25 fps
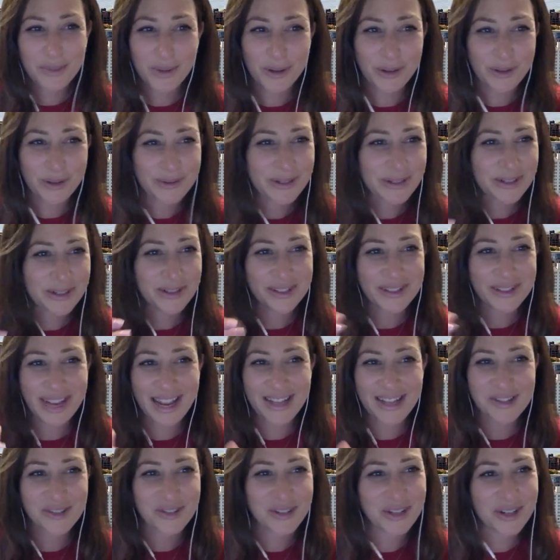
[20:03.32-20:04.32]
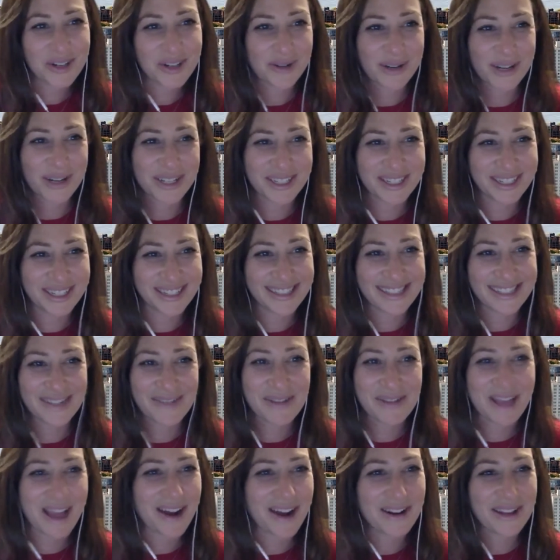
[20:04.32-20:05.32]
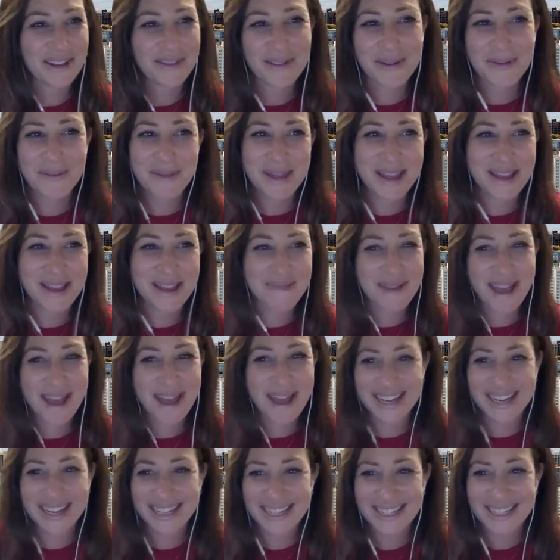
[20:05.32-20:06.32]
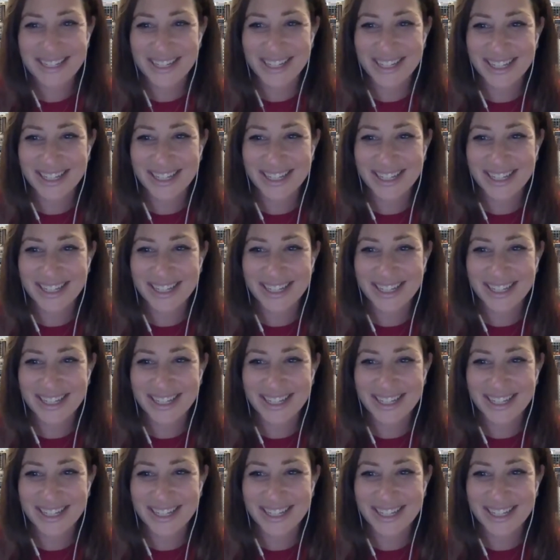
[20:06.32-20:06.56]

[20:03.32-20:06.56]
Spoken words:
manager is answering your questions without even me paying attention.